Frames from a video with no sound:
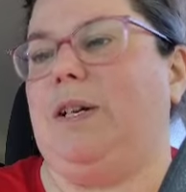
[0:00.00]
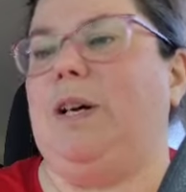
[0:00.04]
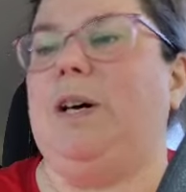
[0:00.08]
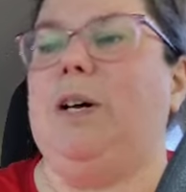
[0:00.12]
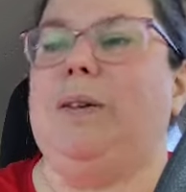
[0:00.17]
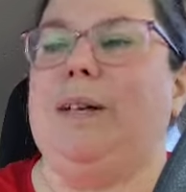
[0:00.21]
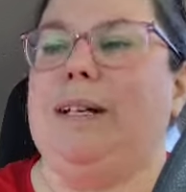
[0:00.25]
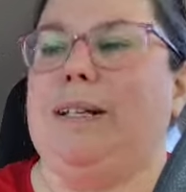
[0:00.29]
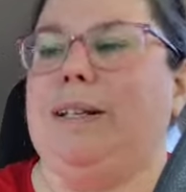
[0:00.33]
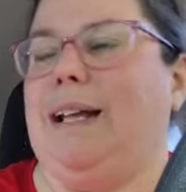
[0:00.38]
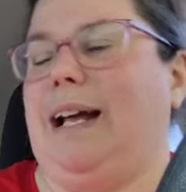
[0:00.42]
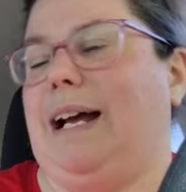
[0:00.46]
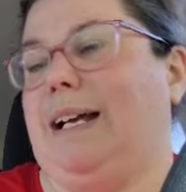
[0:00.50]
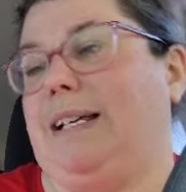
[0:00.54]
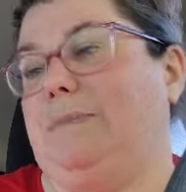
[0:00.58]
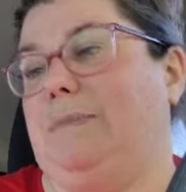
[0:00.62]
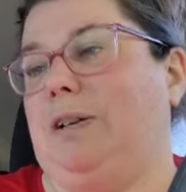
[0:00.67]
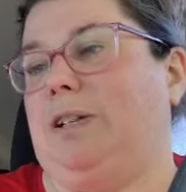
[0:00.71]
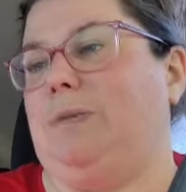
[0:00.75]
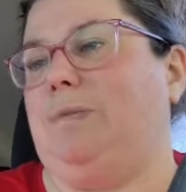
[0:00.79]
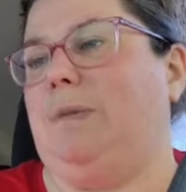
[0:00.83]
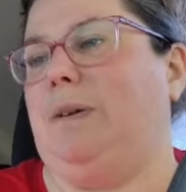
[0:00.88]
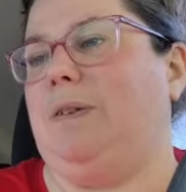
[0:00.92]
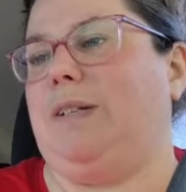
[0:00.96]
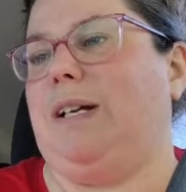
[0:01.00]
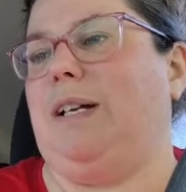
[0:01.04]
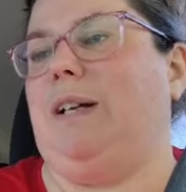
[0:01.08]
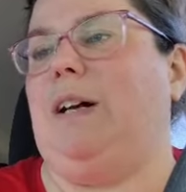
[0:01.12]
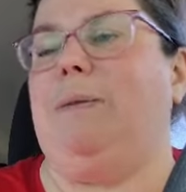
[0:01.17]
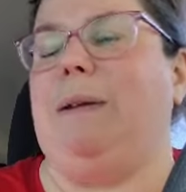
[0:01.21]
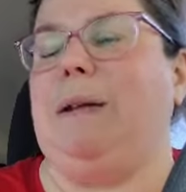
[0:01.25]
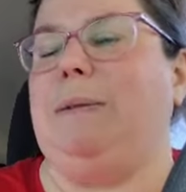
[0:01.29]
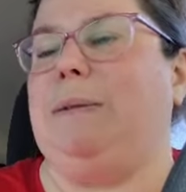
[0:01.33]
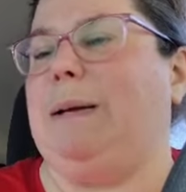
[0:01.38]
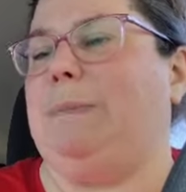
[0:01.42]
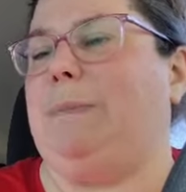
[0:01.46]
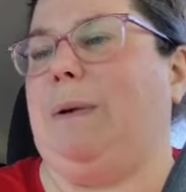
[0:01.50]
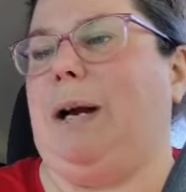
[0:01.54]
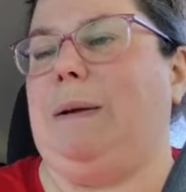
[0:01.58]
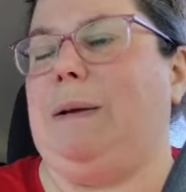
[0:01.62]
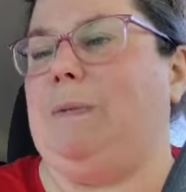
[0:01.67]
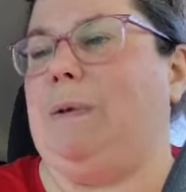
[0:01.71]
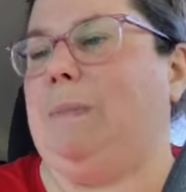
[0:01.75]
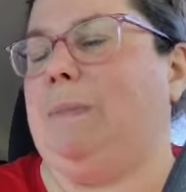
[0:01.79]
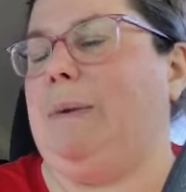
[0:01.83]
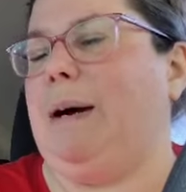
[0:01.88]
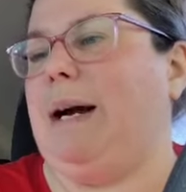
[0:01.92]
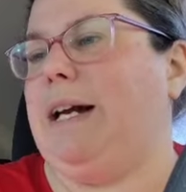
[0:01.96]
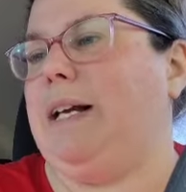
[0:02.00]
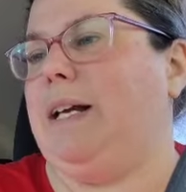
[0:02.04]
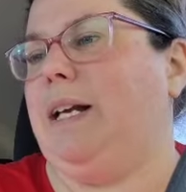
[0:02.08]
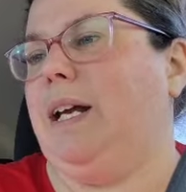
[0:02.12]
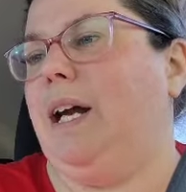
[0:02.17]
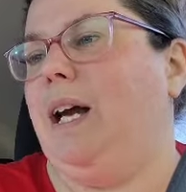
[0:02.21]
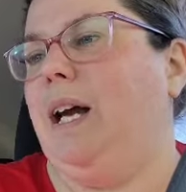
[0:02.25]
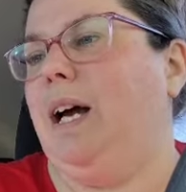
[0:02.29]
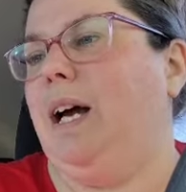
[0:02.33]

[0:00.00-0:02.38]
Oh, that, that has marshmallows. Oh, no, they probably won't mind.